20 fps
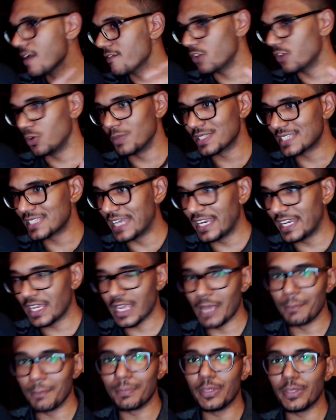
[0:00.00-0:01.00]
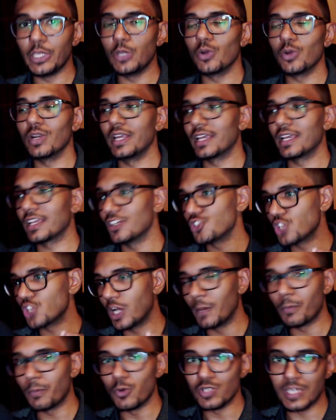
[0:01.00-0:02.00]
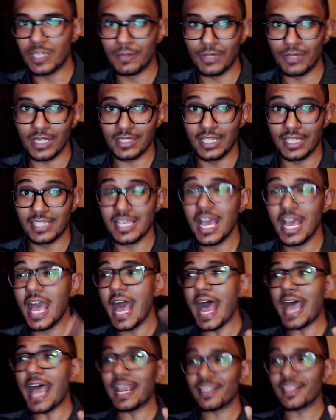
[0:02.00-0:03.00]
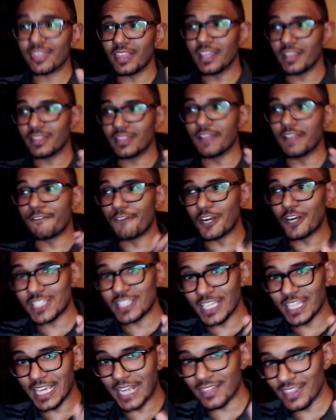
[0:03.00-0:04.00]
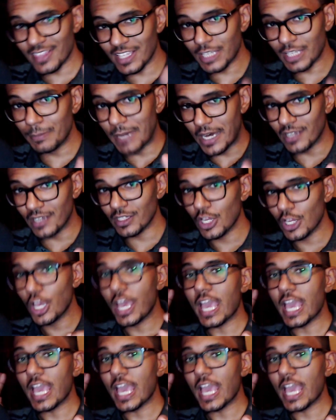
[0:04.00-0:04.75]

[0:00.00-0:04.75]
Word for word: from a standing mp or like a jump or something like that i think the first thing i think about